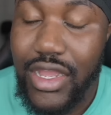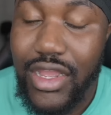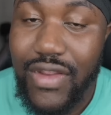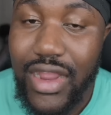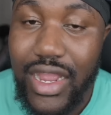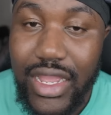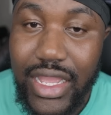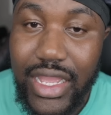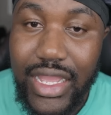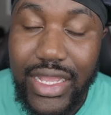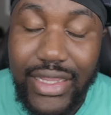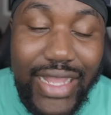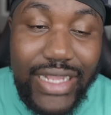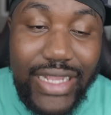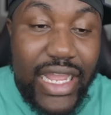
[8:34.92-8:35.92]
right?
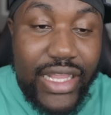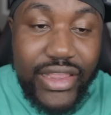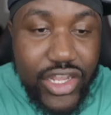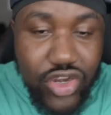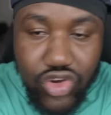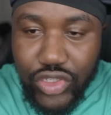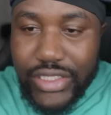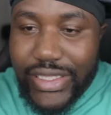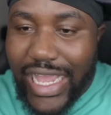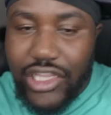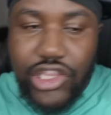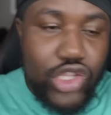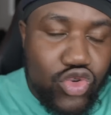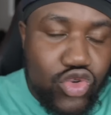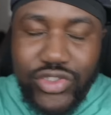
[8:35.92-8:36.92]
Like they literally like
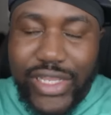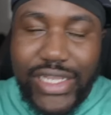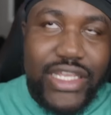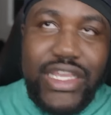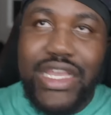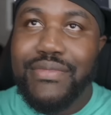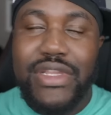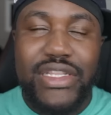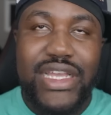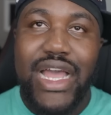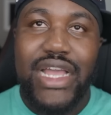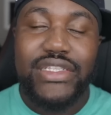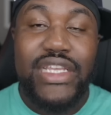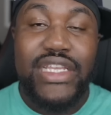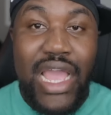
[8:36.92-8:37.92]
lose like the
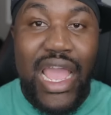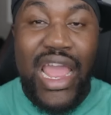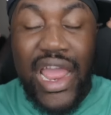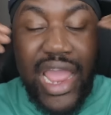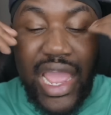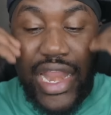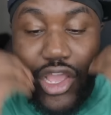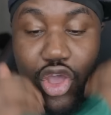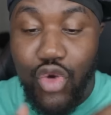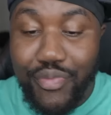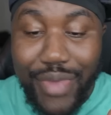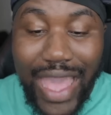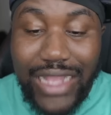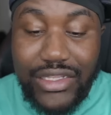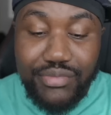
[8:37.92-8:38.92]
hypnotized and they go
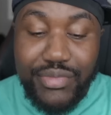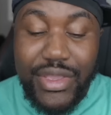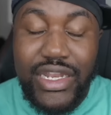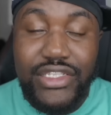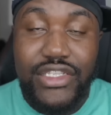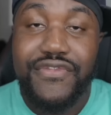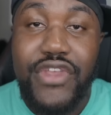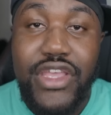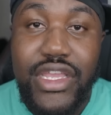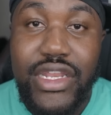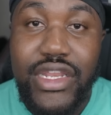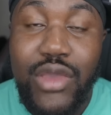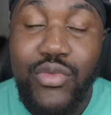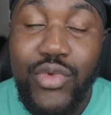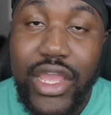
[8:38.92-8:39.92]
back to being a civilian.
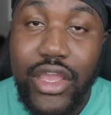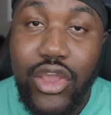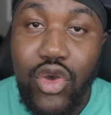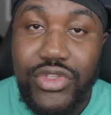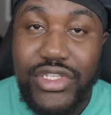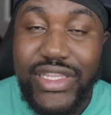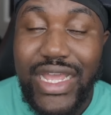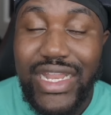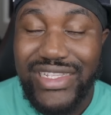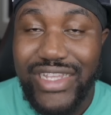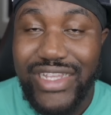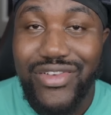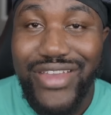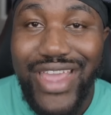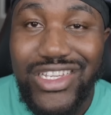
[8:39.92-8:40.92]
And when they go to that
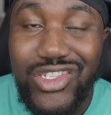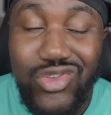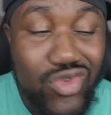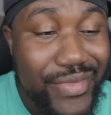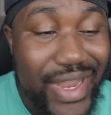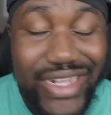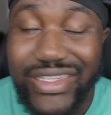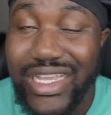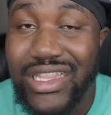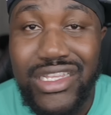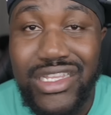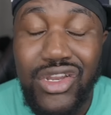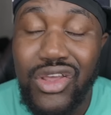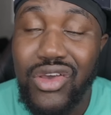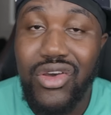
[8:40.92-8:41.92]
interrogation room, they
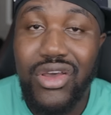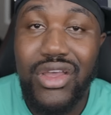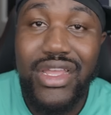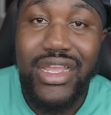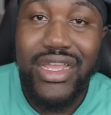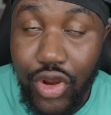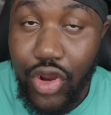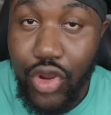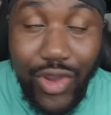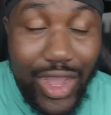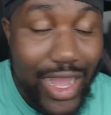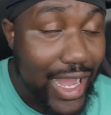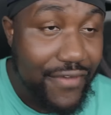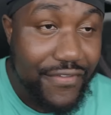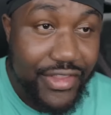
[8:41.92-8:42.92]
telling it all. Bro,
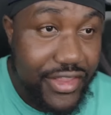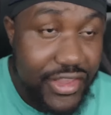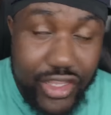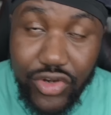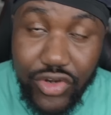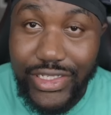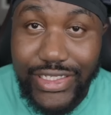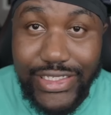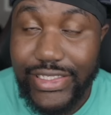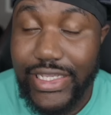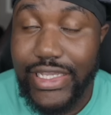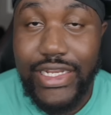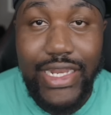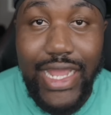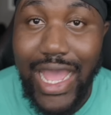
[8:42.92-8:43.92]
I've literally
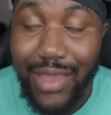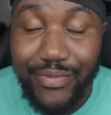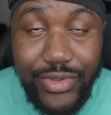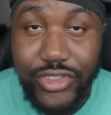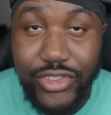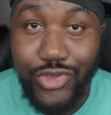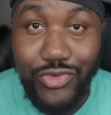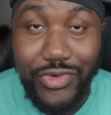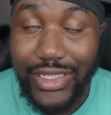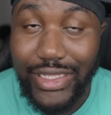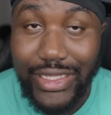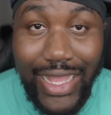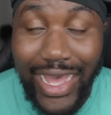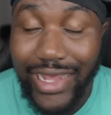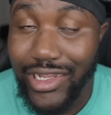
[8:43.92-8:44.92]
seen it happen to a
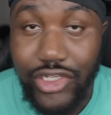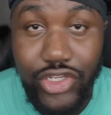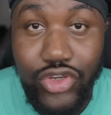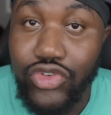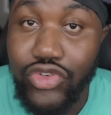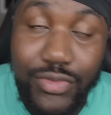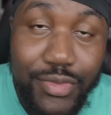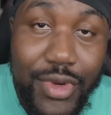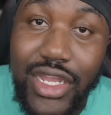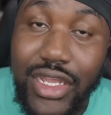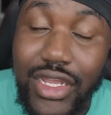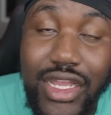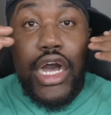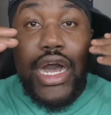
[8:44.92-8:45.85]
lot of dudes, bro.